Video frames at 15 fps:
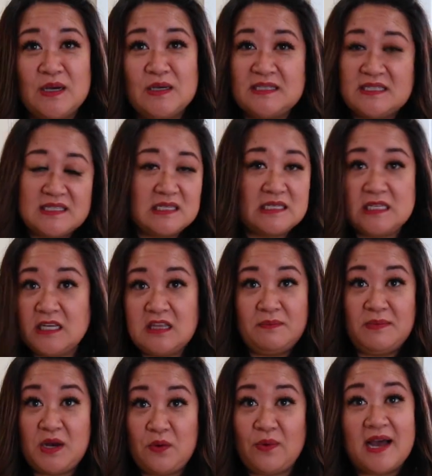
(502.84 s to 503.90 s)
Coast to the
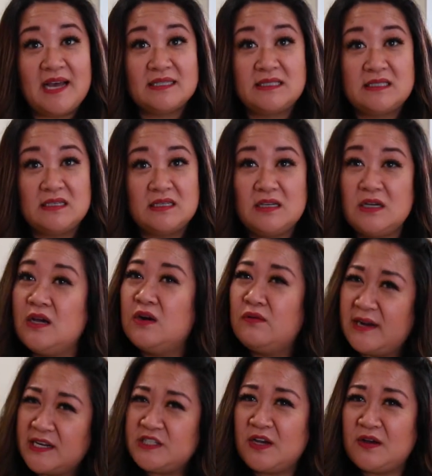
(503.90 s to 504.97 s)
Midwest.
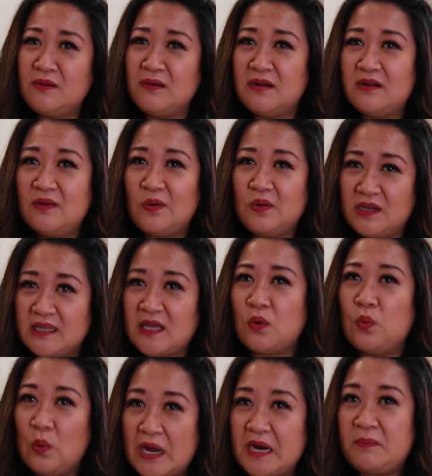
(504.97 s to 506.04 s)
Right, Joe? Only like
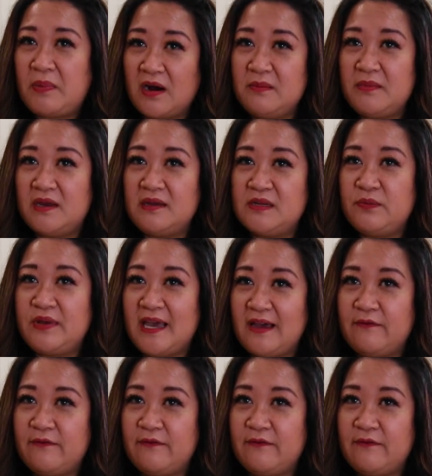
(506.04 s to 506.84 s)
one apartment did we